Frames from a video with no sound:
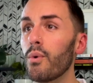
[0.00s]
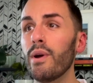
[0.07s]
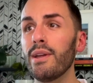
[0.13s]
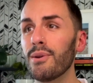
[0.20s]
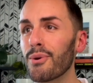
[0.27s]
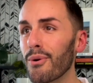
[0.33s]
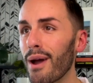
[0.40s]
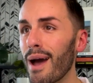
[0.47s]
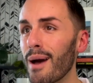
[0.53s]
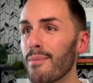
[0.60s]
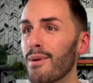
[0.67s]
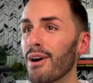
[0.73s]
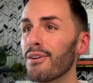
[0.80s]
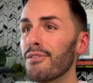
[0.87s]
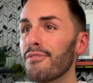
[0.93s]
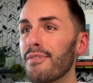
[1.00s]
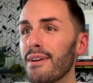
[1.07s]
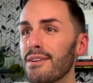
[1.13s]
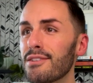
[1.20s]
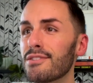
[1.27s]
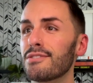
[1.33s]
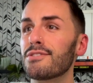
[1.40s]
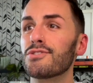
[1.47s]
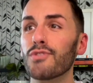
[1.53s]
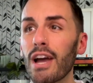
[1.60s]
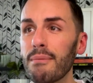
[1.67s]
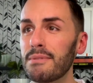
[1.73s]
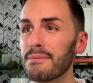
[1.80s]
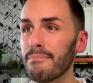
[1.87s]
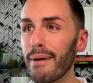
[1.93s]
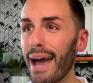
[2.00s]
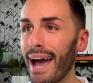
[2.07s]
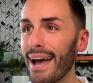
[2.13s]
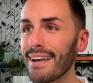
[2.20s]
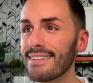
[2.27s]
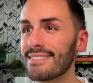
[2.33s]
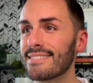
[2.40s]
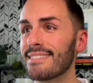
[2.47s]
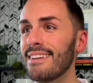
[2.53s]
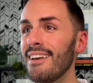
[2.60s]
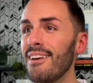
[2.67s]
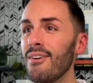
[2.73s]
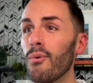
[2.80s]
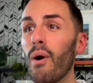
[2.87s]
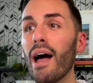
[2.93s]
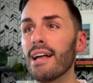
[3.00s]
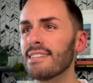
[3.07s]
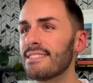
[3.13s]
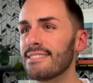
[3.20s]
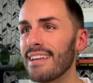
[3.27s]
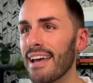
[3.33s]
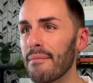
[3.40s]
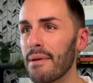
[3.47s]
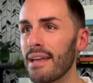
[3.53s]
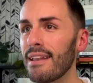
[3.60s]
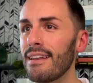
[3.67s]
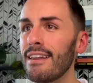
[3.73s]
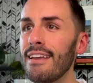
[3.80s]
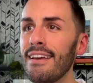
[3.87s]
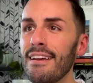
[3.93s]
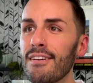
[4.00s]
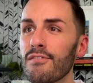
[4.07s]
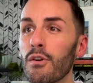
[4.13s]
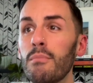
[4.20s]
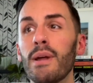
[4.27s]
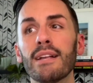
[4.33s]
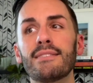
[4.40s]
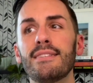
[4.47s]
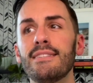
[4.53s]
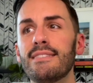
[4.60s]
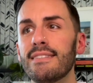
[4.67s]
queen crab, cuttlefish, striped bass, wild salmon, from nuts and